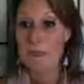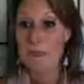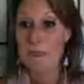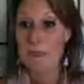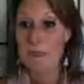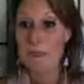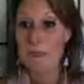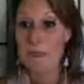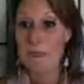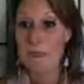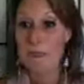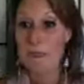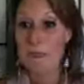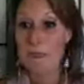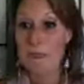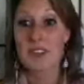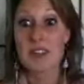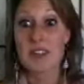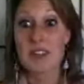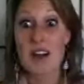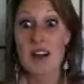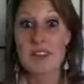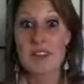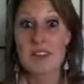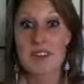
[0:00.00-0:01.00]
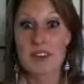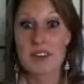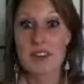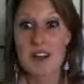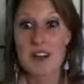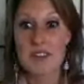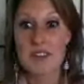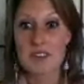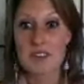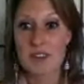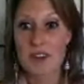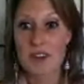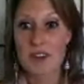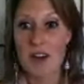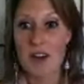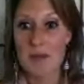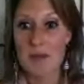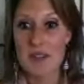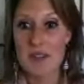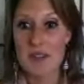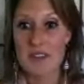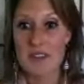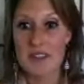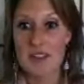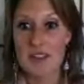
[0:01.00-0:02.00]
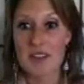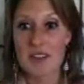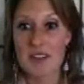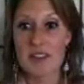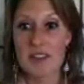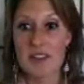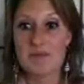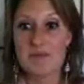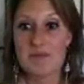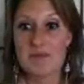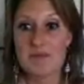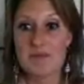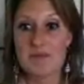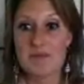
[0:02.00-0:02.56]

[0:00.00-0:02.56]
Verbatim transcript: I'm getting lots and lots of comments here.